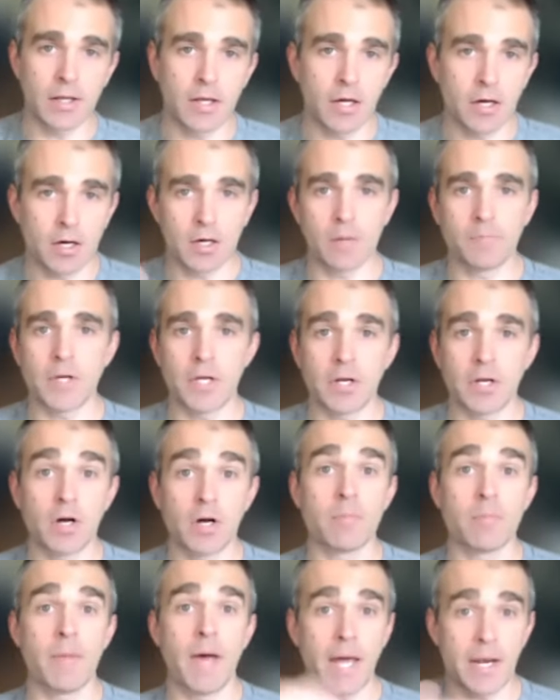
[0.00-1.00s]
They update
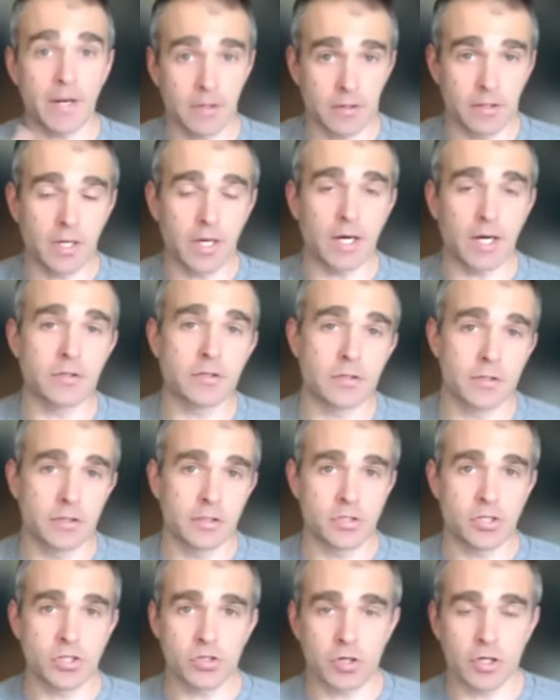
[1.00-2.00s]
automatically onto your
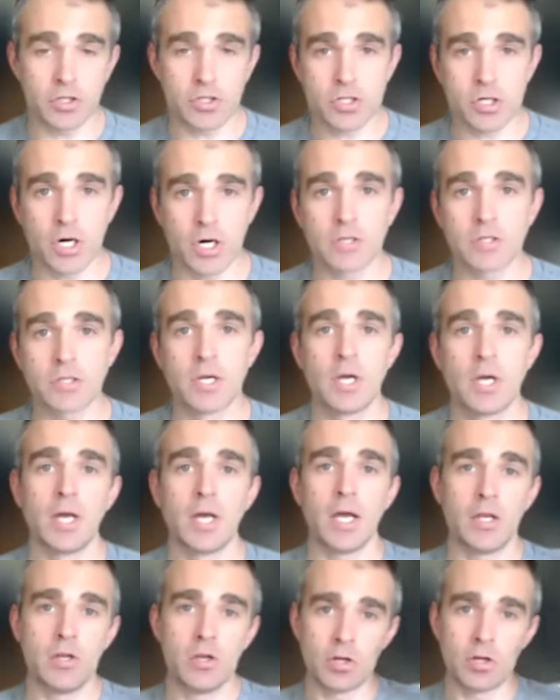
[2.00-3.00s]
Ninja Trader charts,
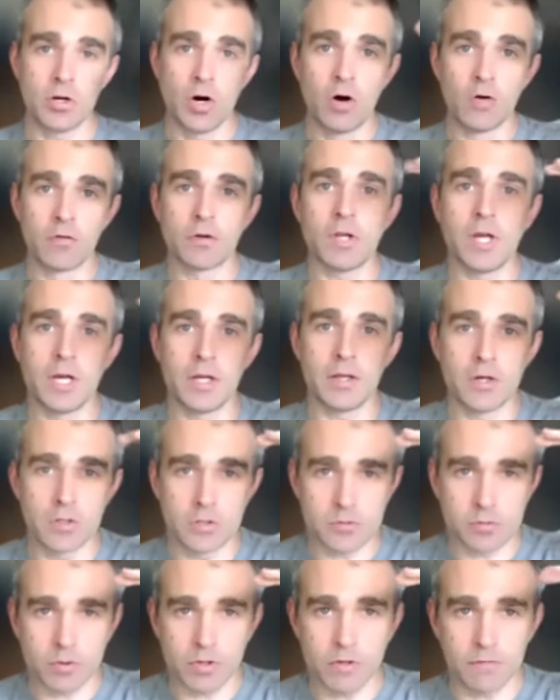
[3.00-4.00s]
and you can overlay
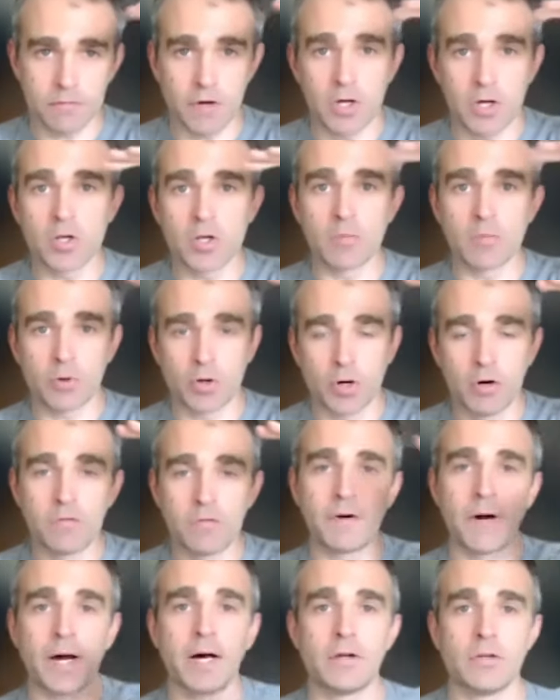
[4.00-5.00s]
those with a volume
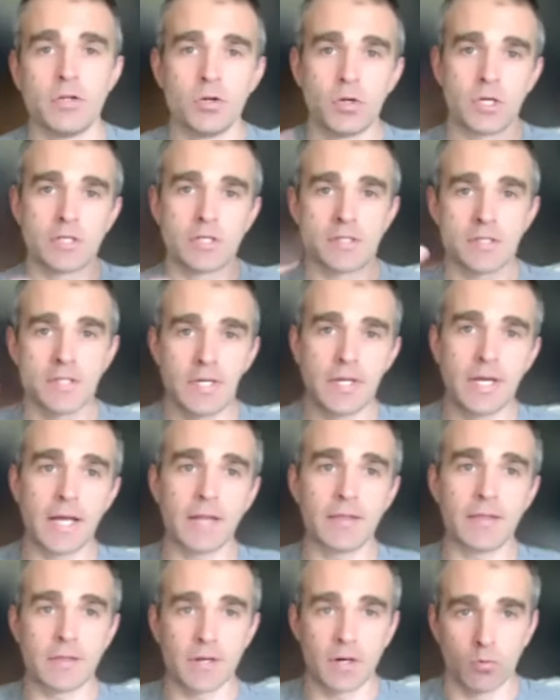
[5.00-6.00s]
profile, and you can see
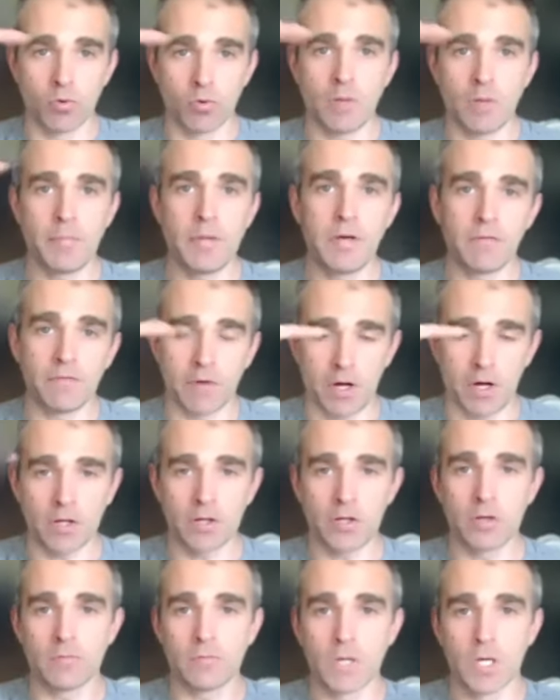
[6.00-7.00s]
that there will be
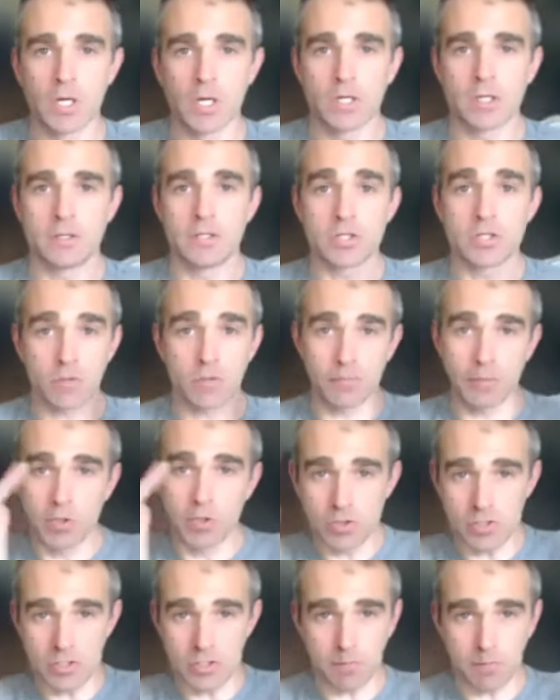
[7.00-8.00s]
volume
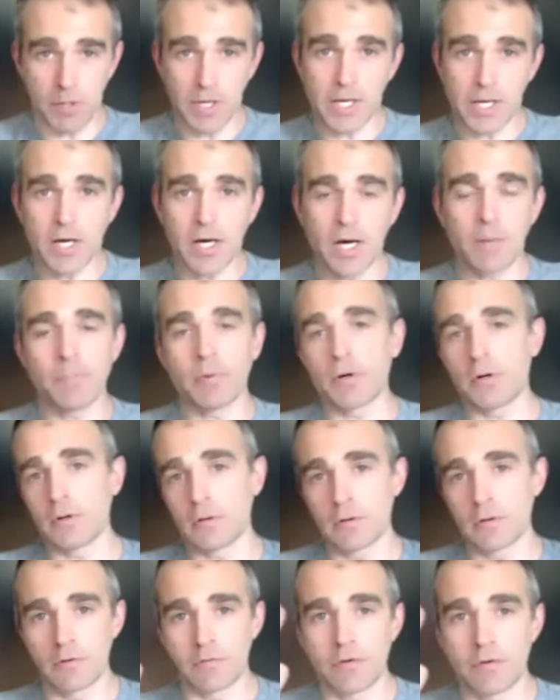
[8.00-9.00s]
distributions pick up
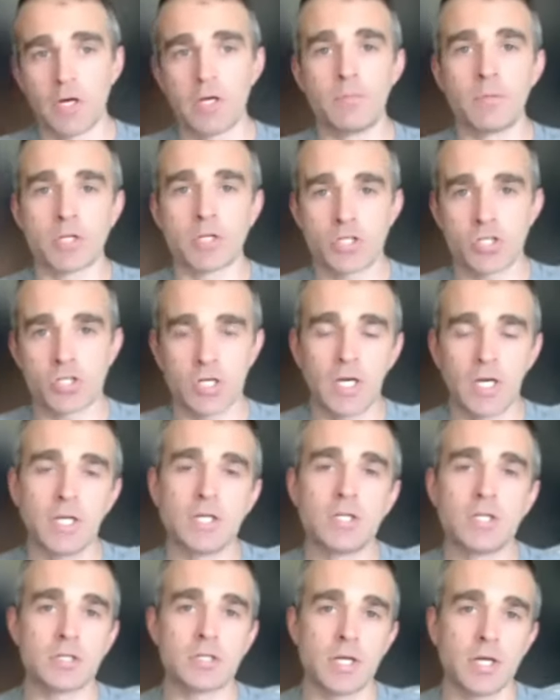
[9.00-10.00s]
or volume
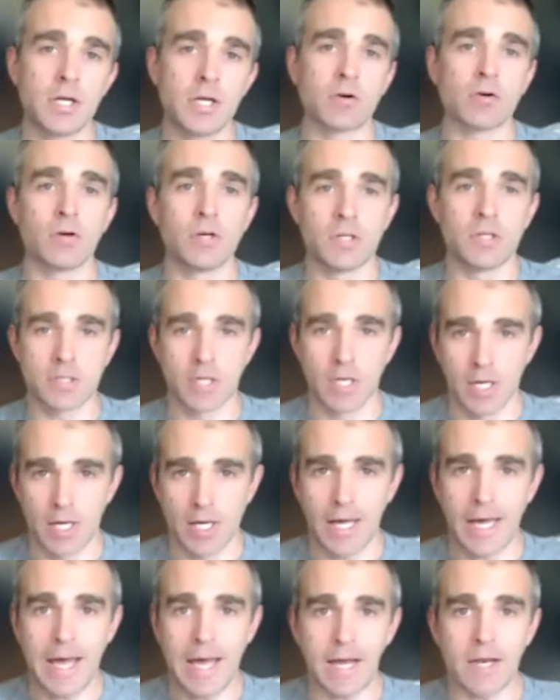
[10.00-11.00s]
exchanges increase
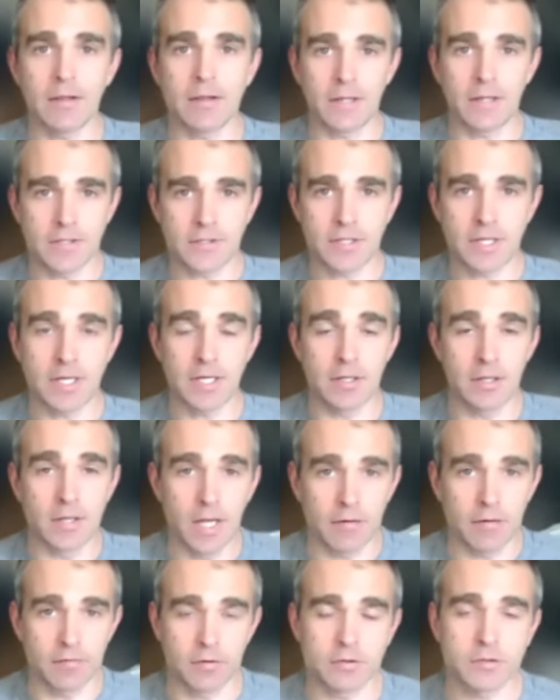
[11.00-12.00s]
at these key
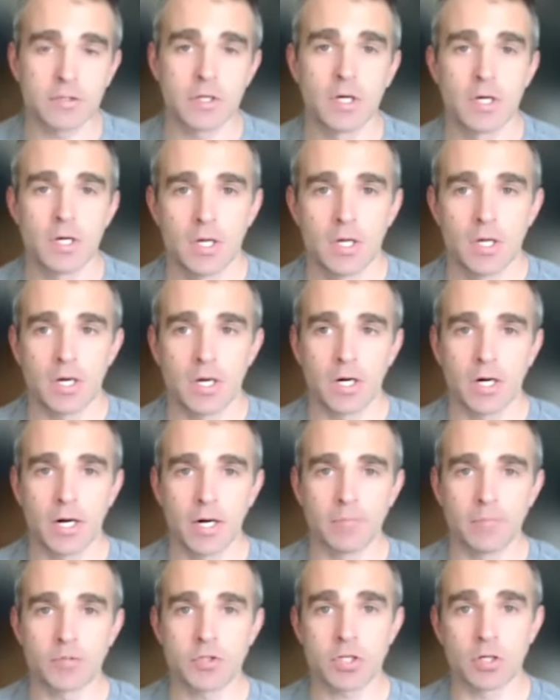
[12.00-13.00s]
levels.
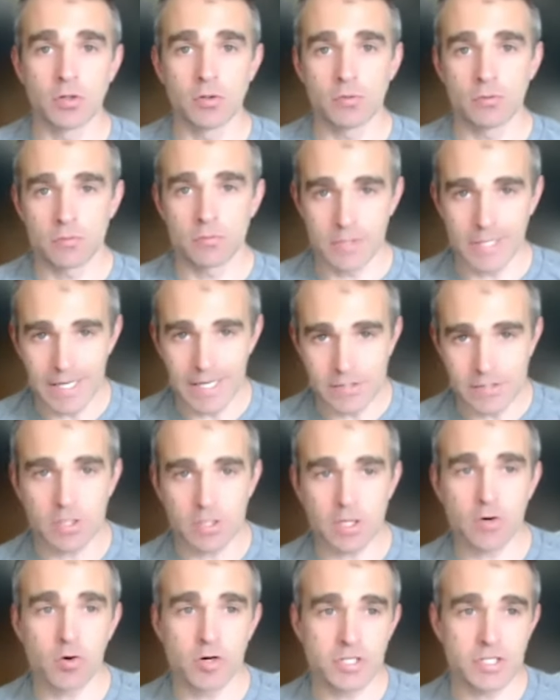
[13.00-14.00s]
So the answer to
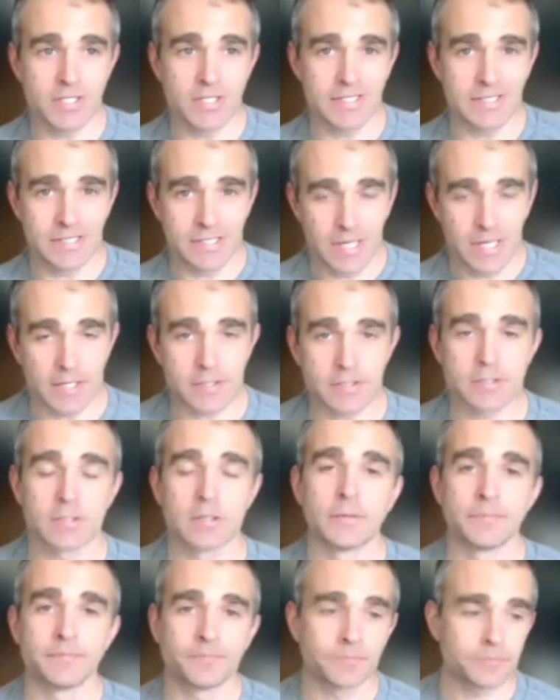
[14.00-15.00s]
that question is
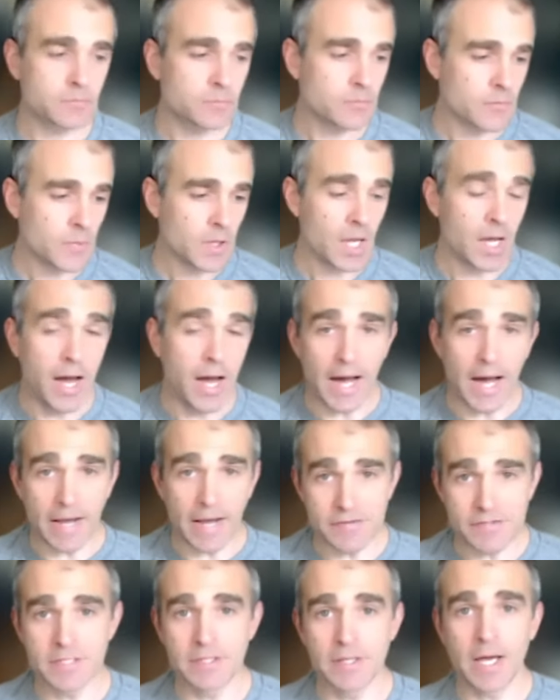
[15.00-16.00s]
yes.
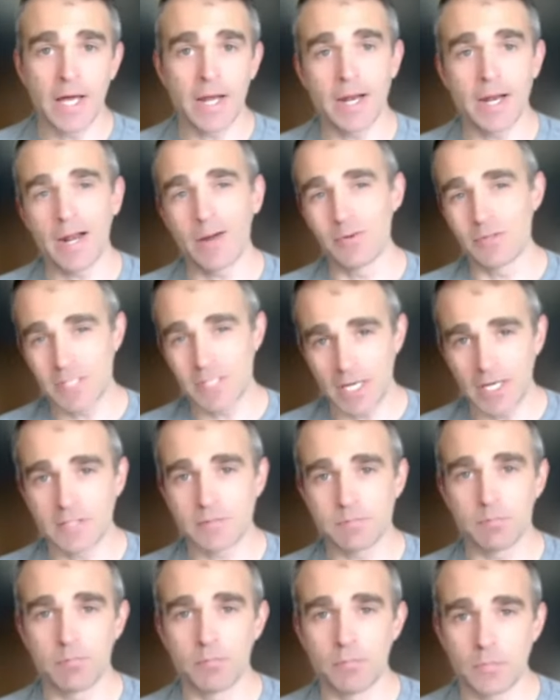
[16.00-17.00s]
I've seen that, and I would say it's,
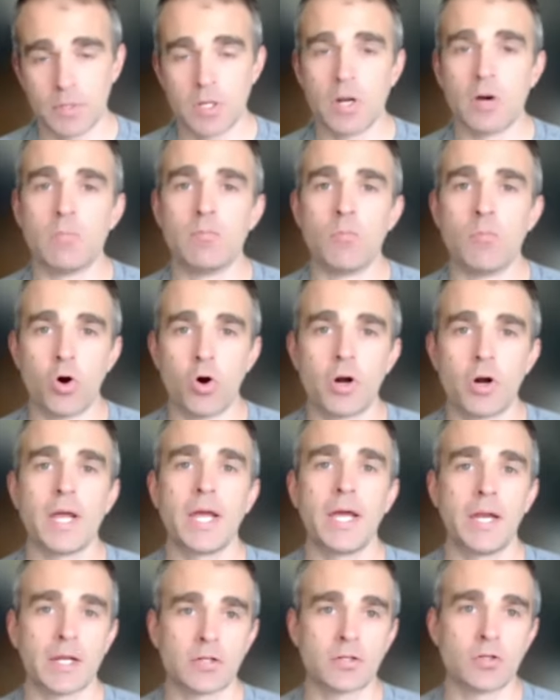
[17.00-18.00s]
you know, more
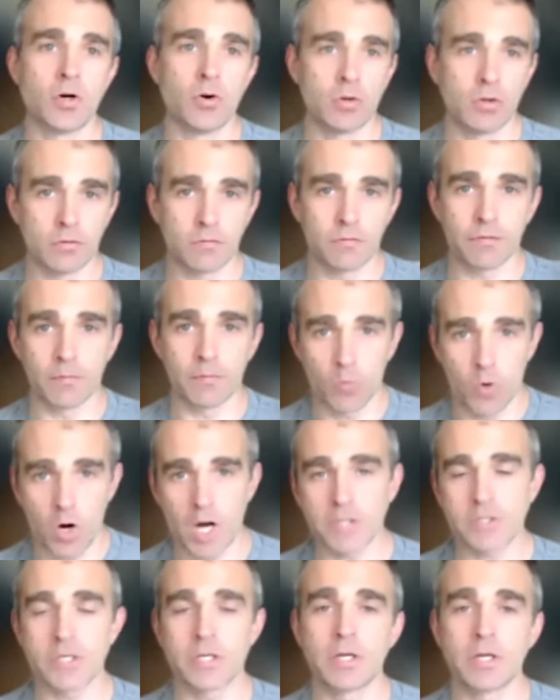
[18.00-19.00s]
anecdotal from
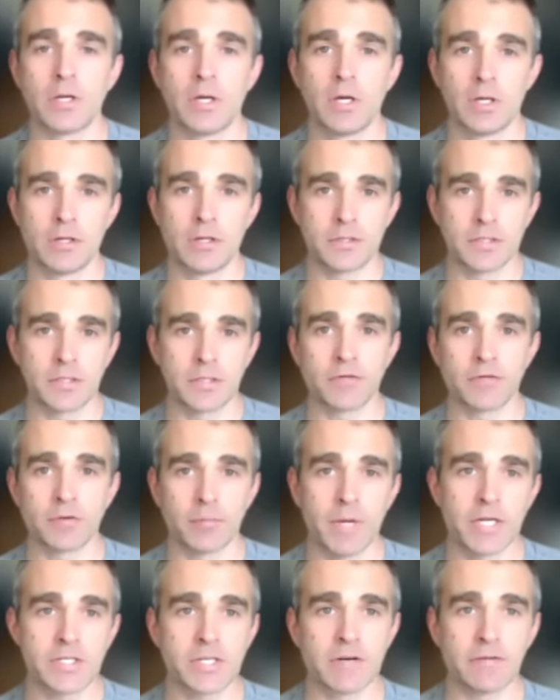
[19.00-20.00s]
watching this
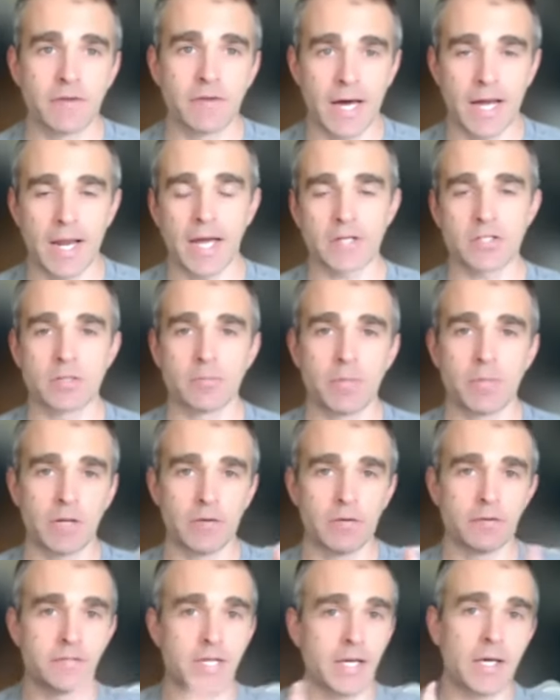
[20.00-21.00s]
information. I've not actually been
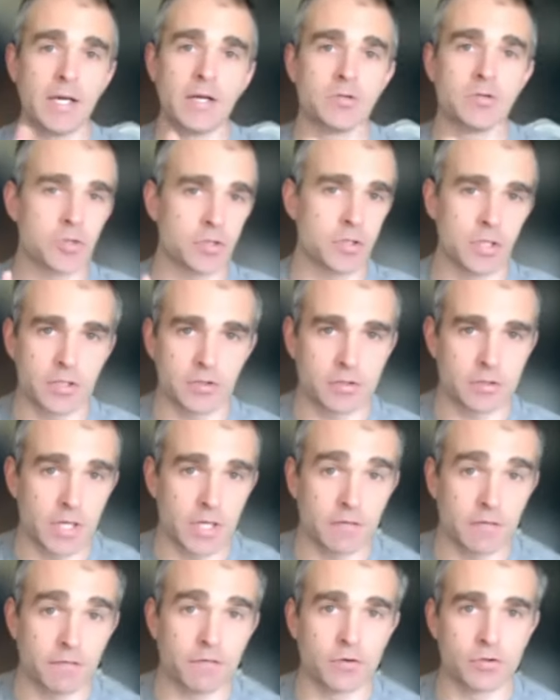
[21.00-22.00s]
able to take
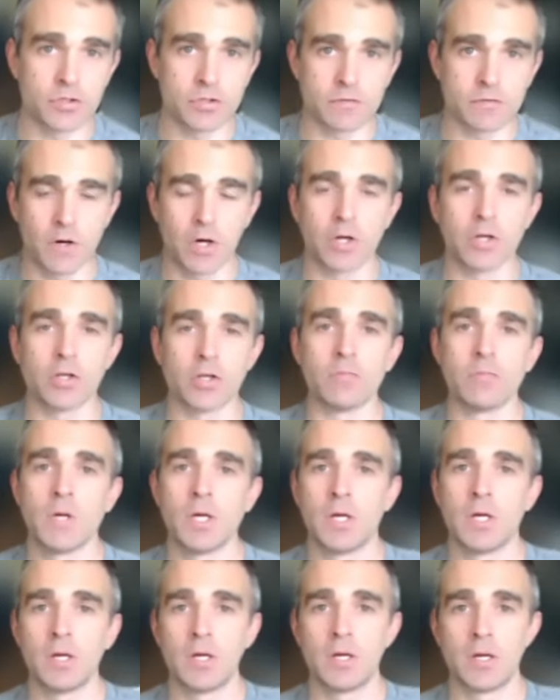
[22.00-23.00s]
intraday futures volume
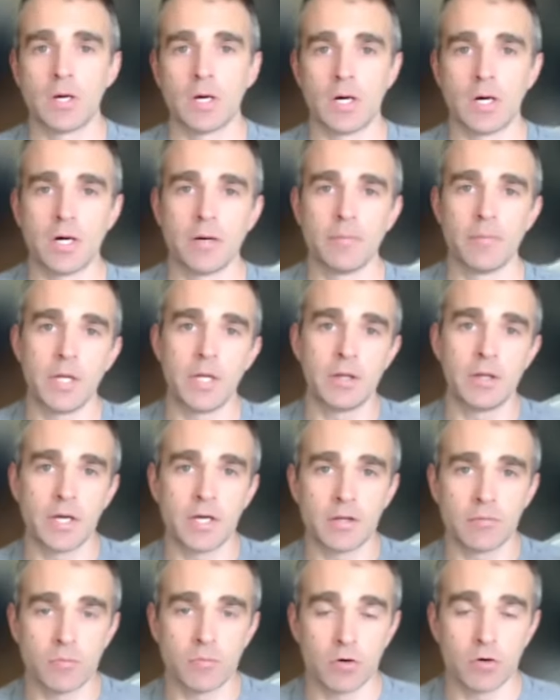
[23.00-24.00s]
and
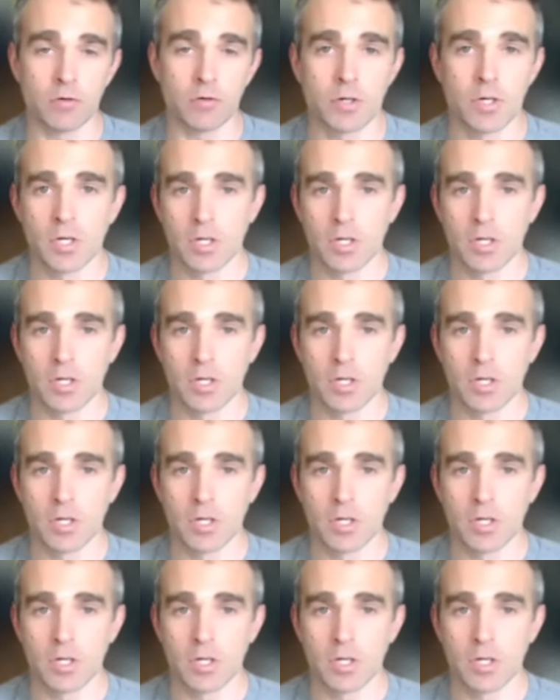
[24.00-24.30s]
lay them over.